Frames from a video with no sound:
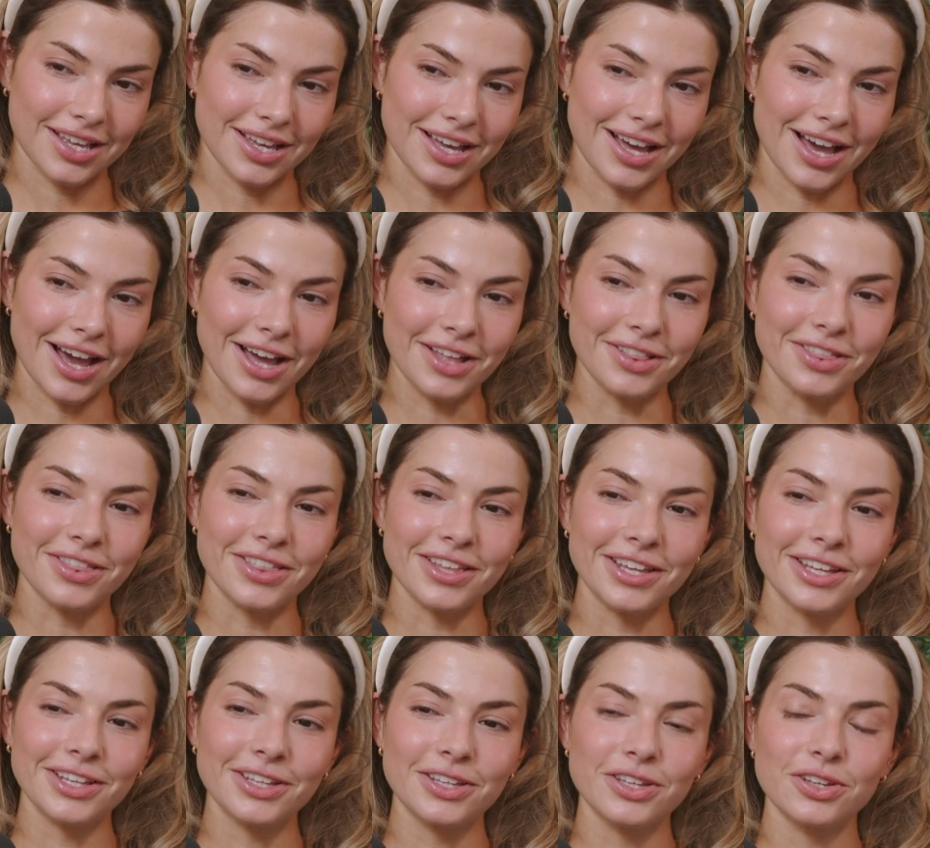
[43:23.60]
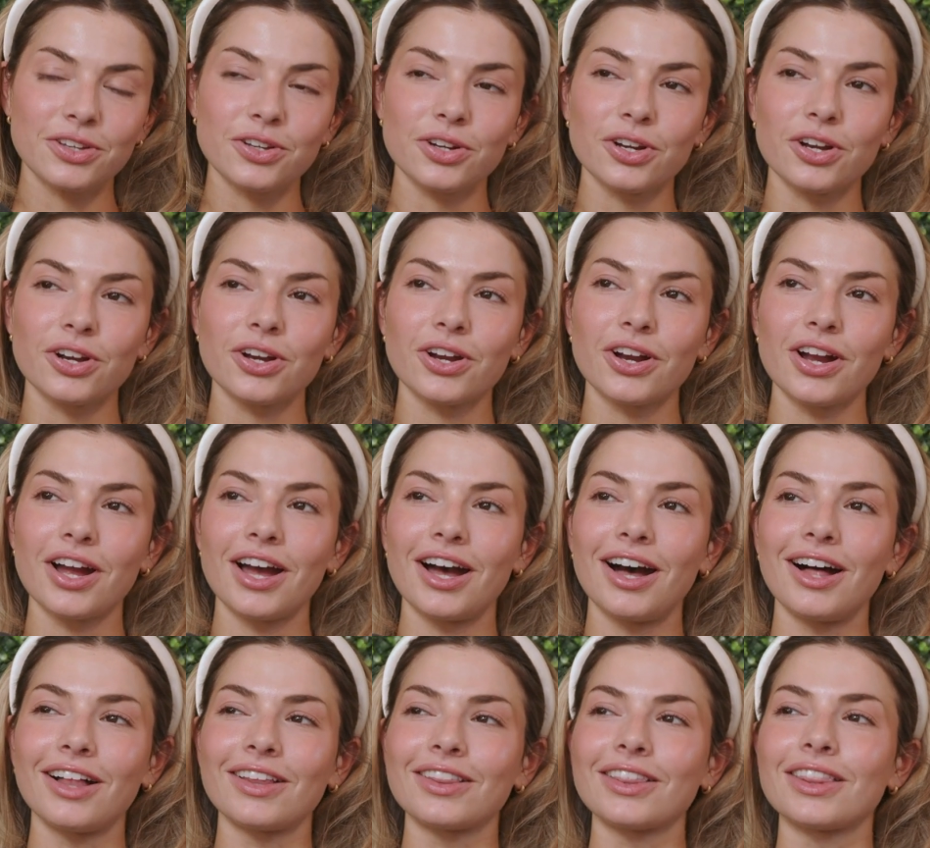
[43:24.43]
I think you're
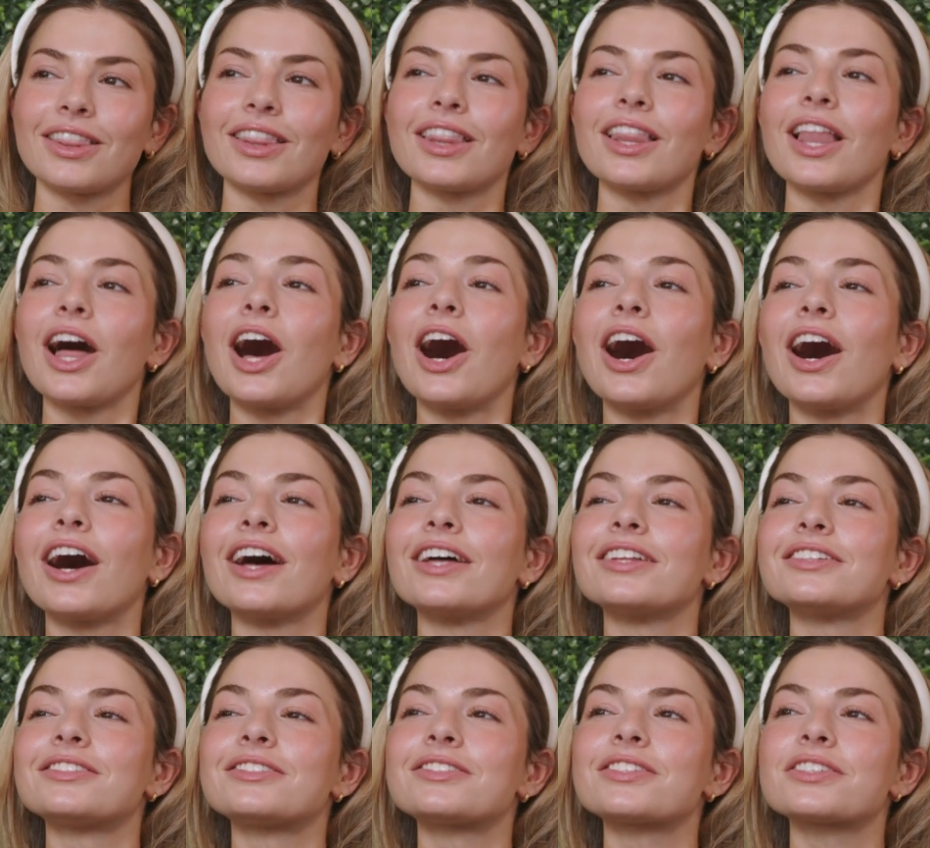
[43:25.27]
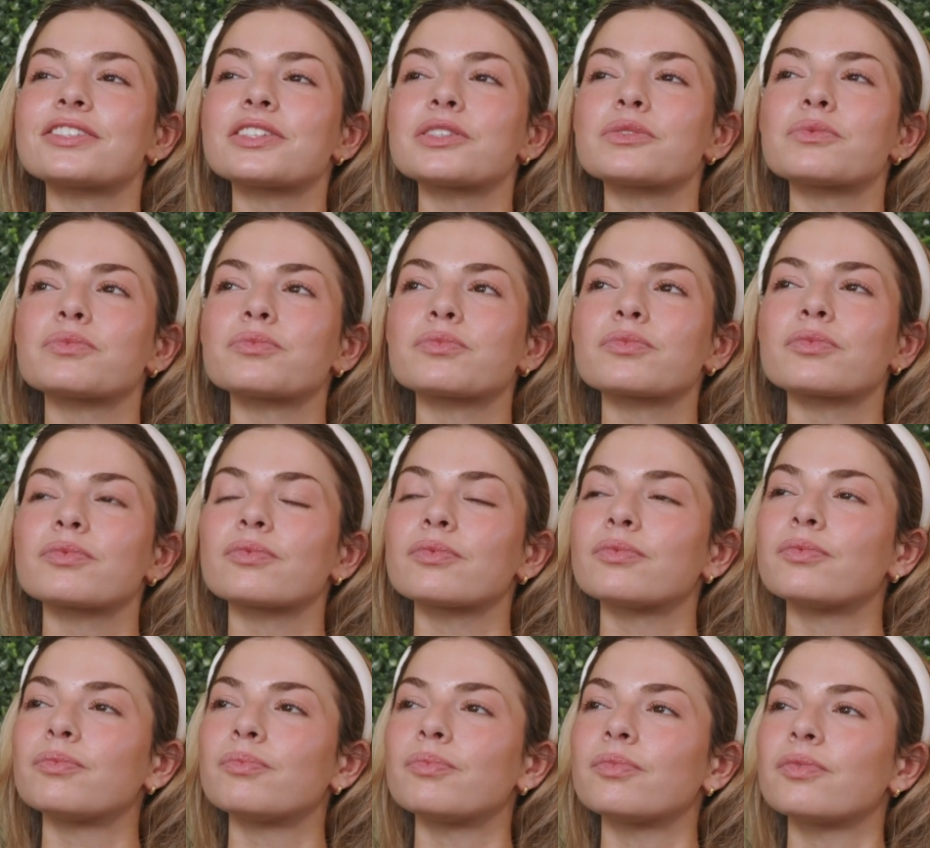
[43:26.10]
a lot
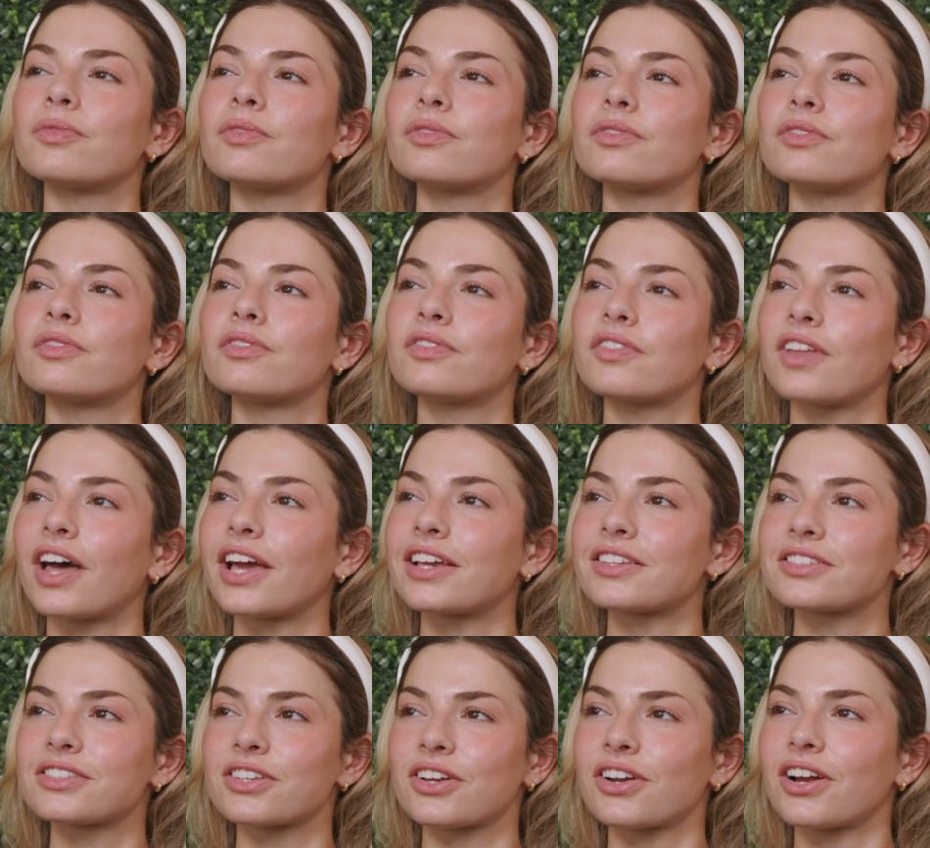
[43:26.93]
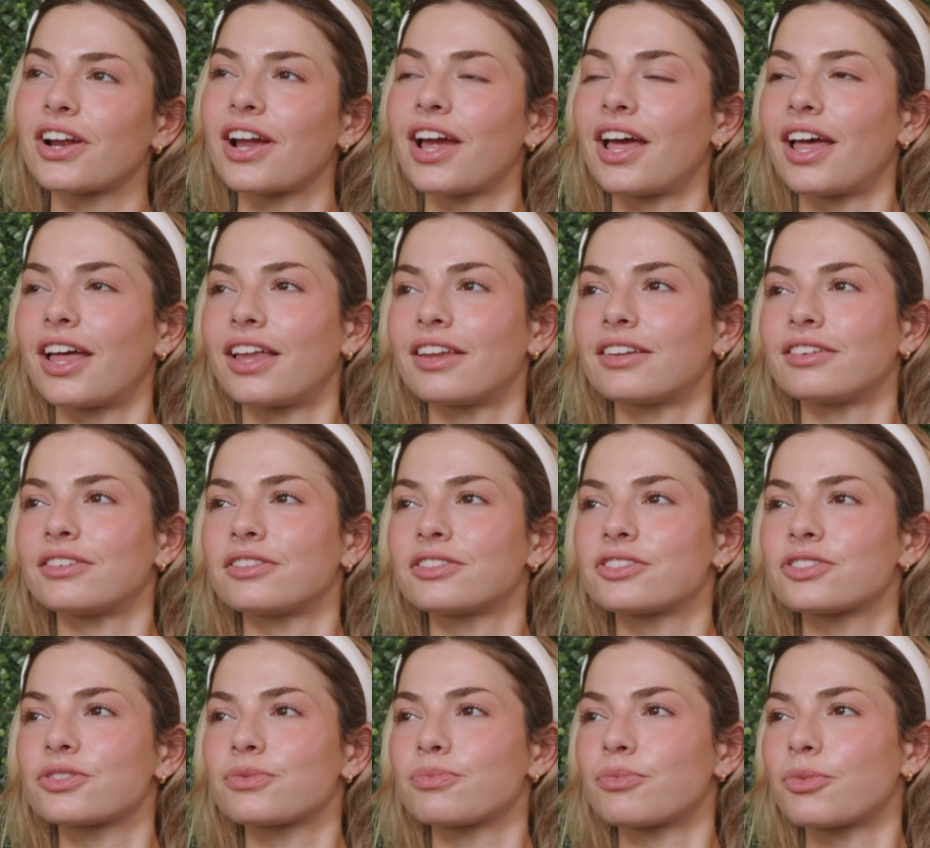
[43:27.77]
nicer
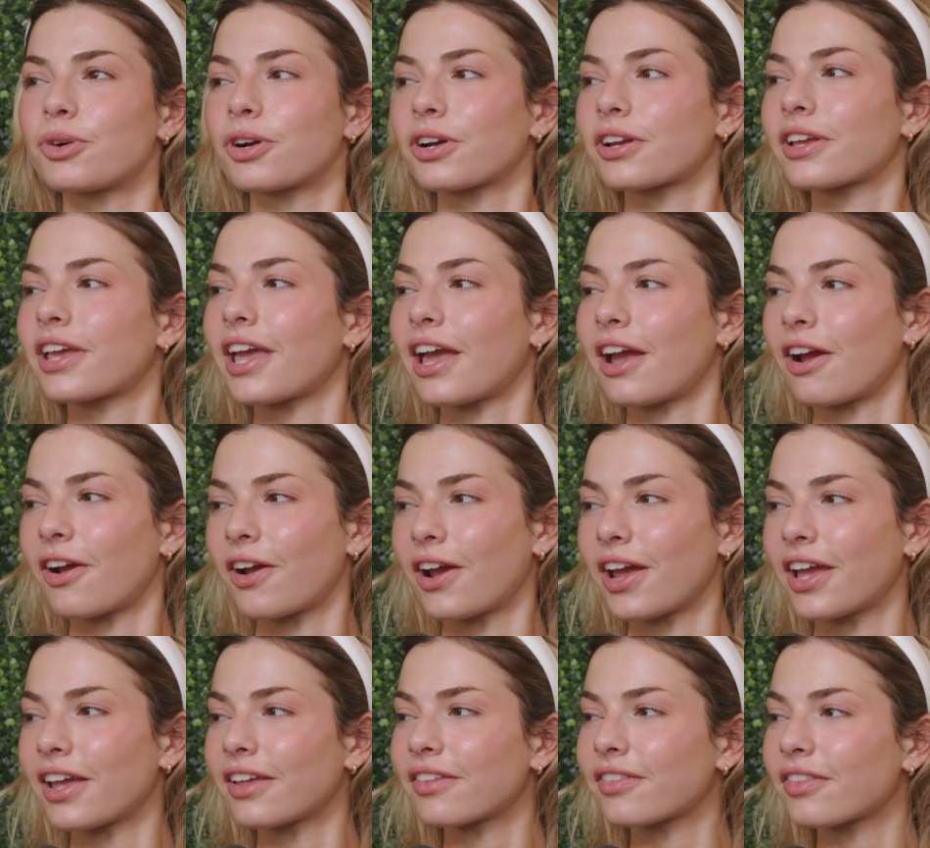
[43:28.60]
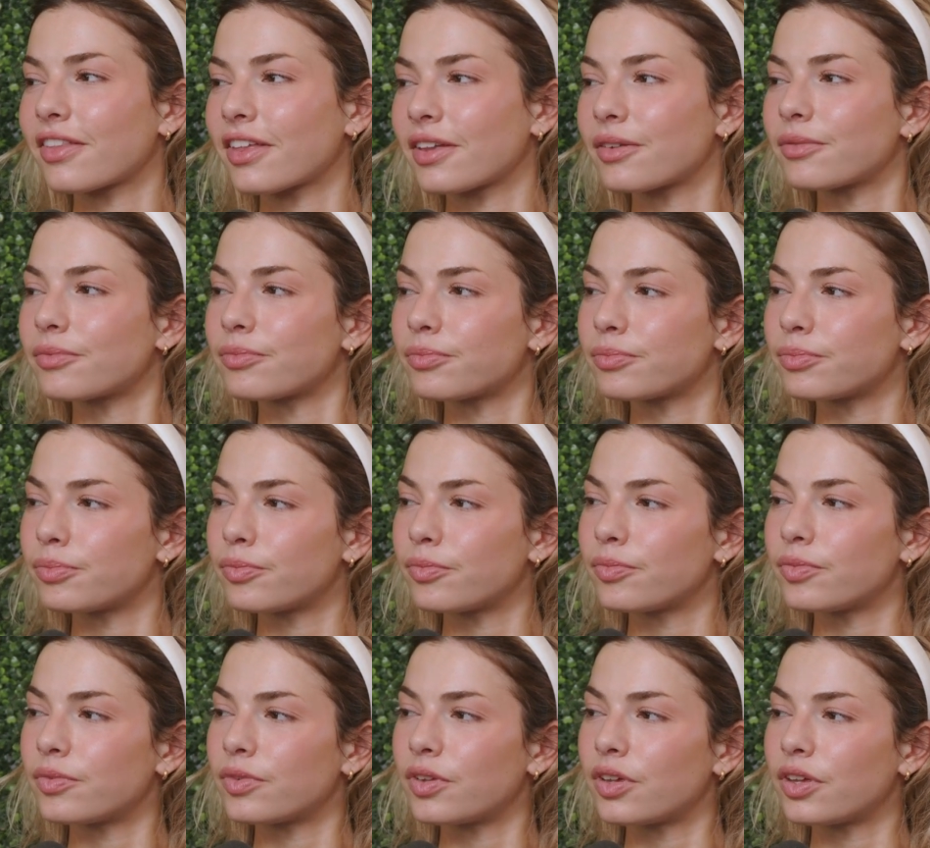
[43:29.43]
and more caring than
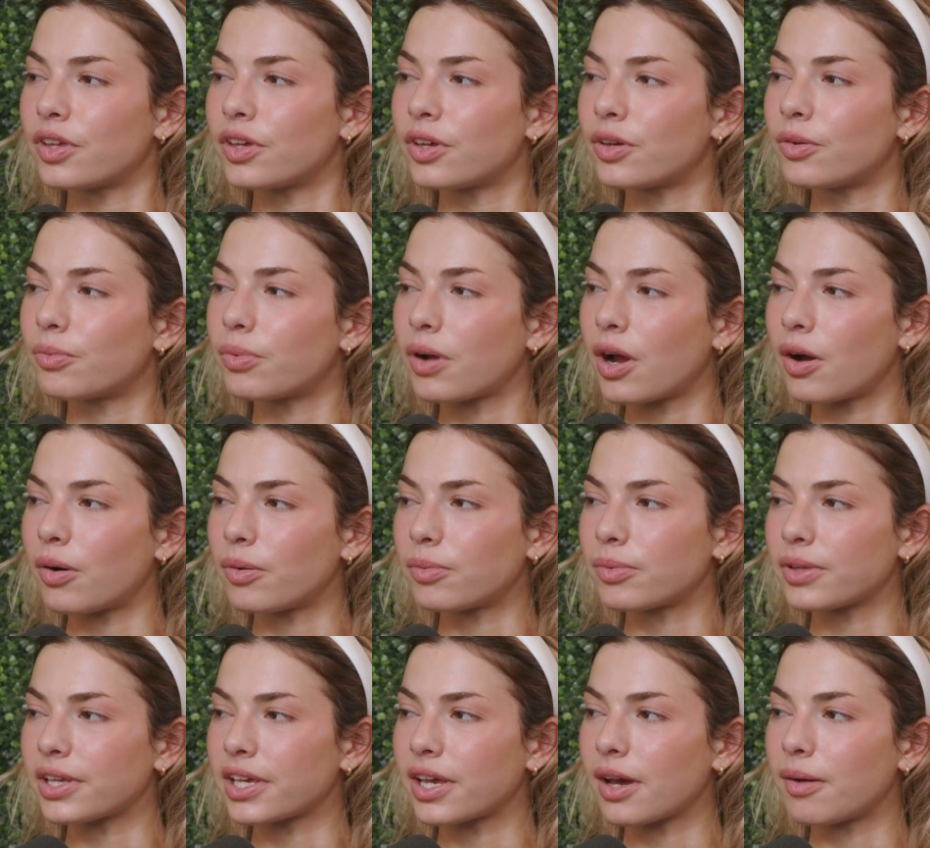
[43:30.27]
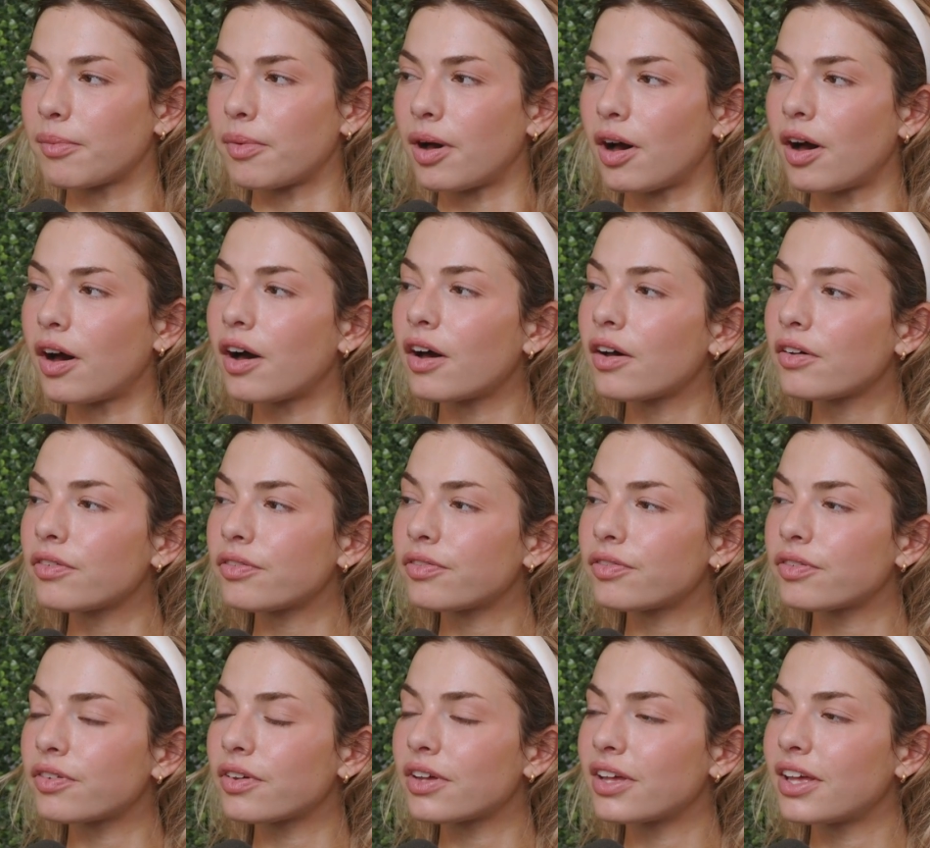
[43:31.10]
you probably come
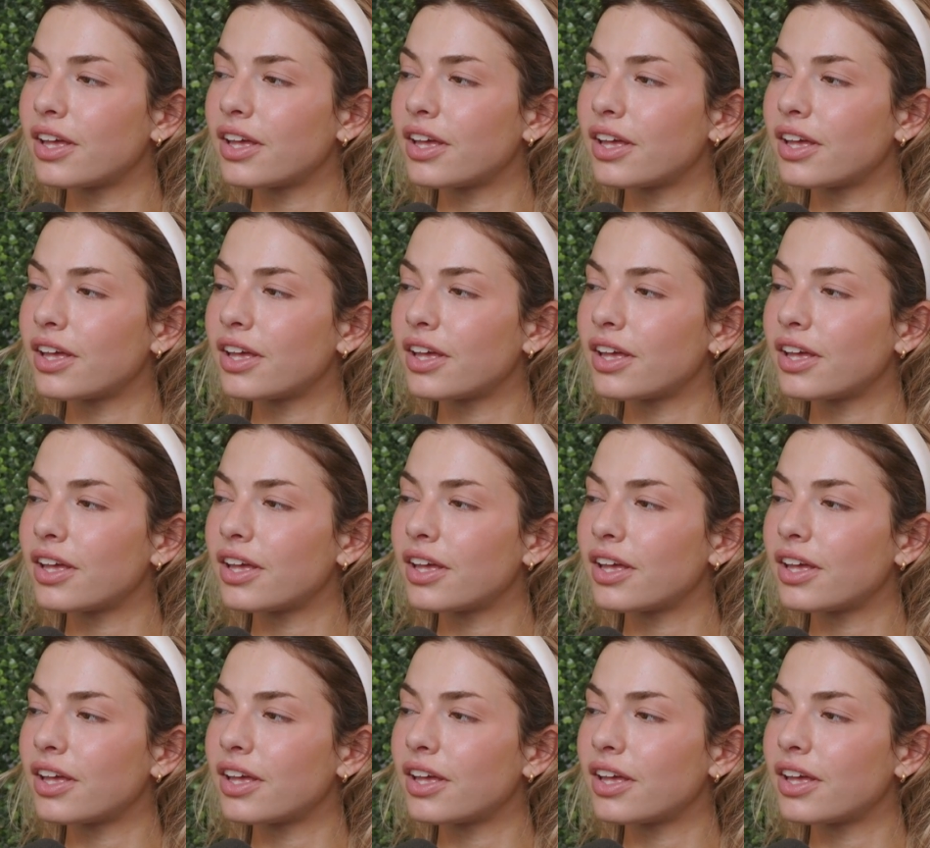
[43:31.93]
off.